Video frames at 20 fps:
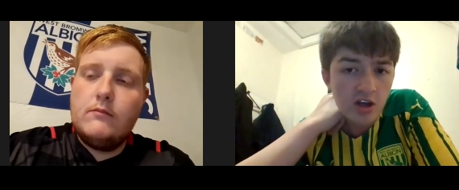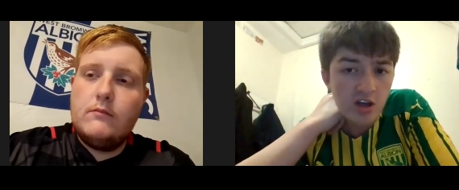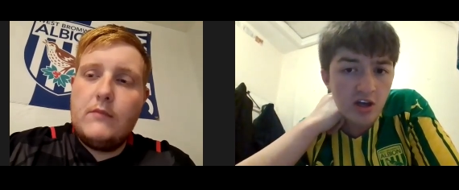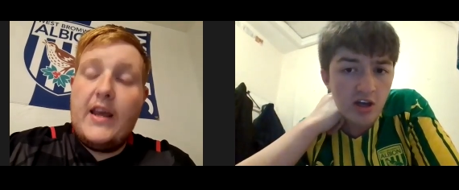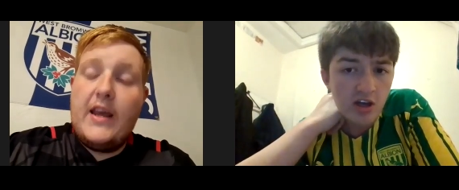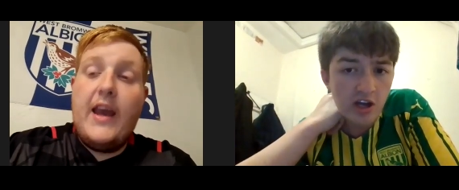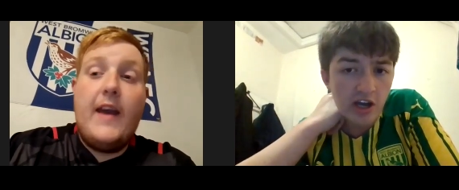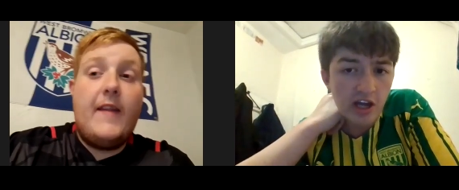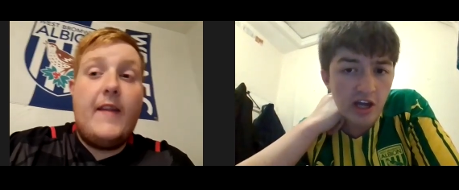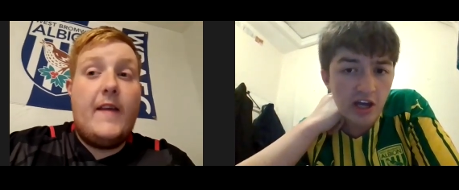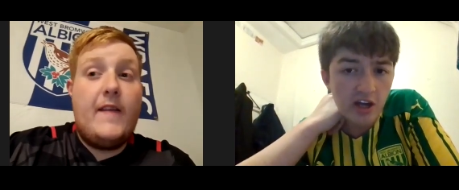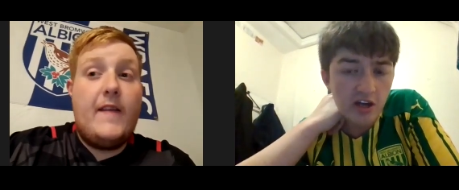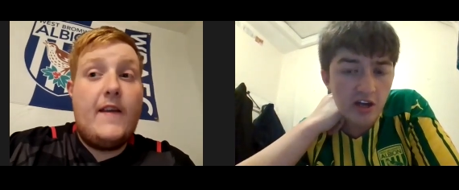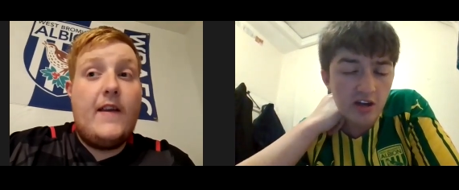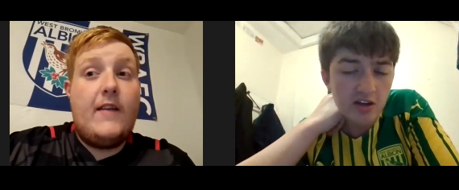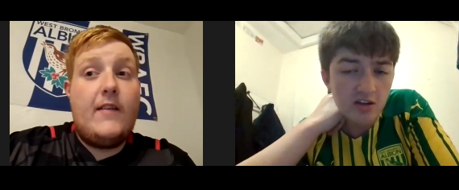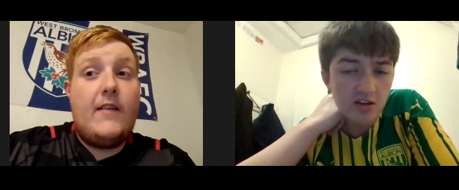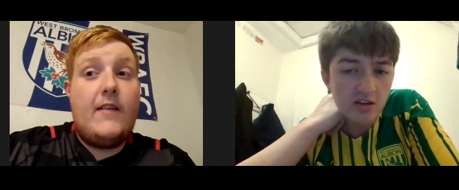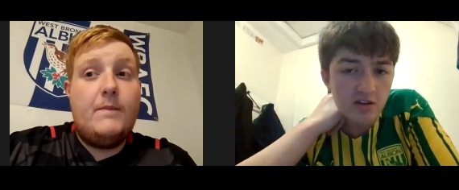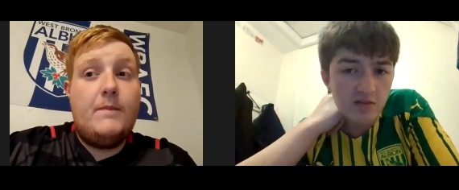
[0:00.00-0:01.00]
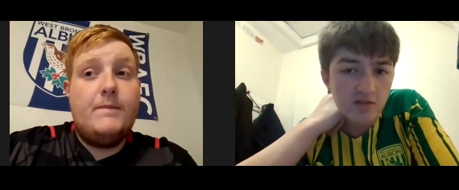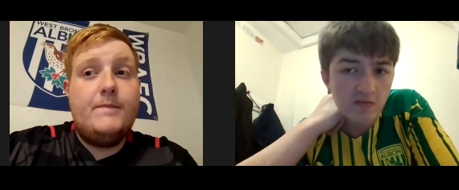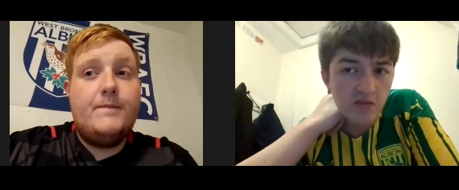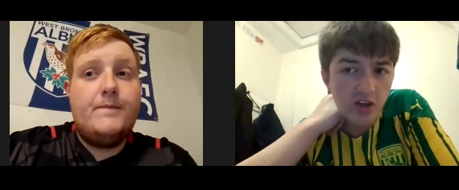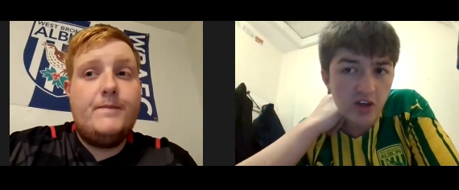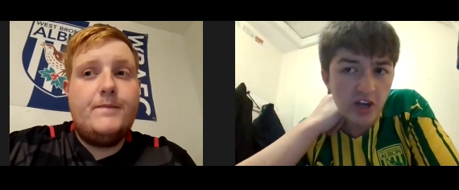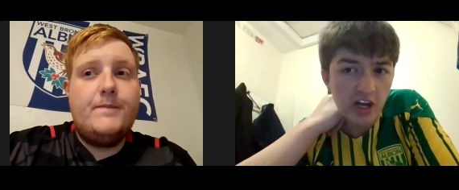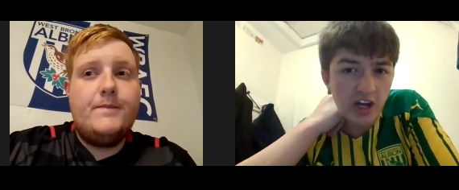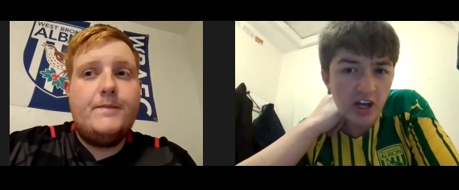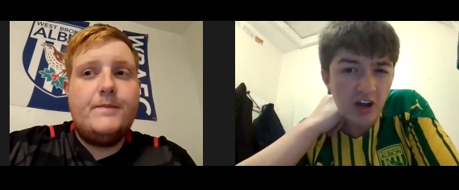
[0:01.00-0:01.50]
Speaker 1: Yeah, and they then, did.
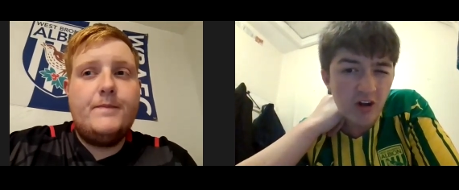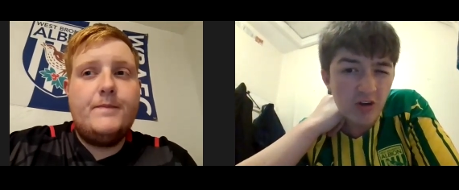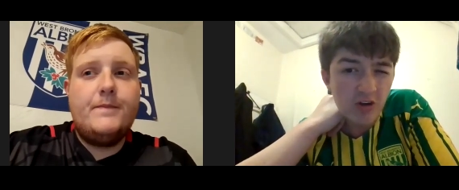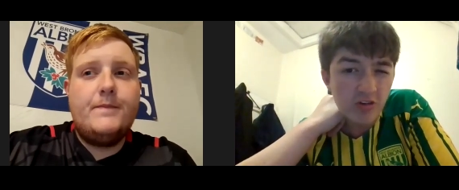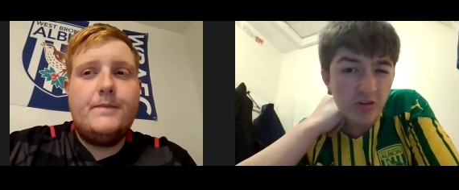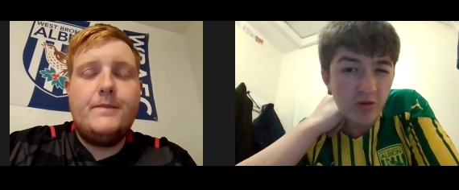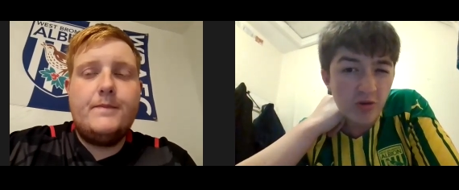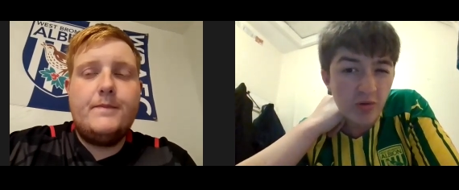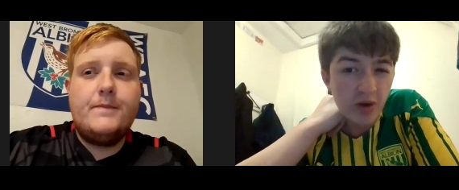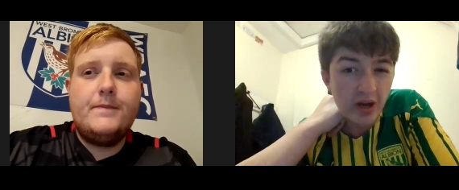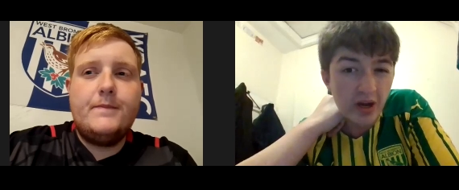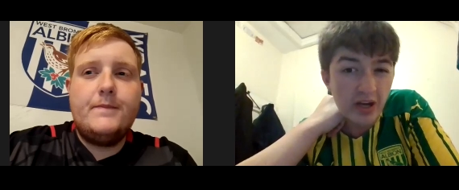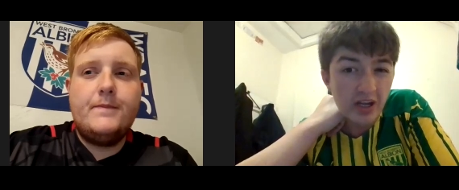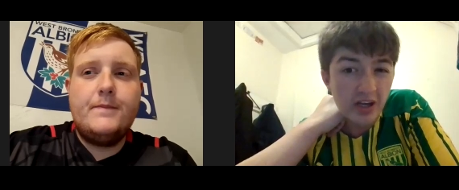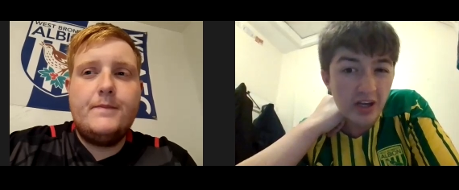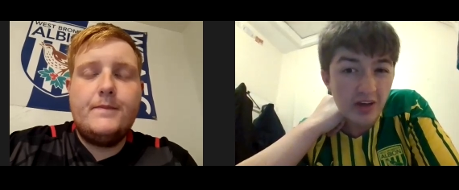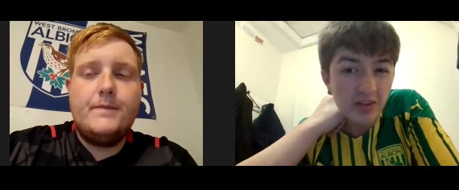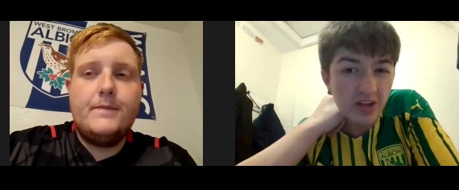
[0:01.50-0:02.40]
And then they lost to Reading.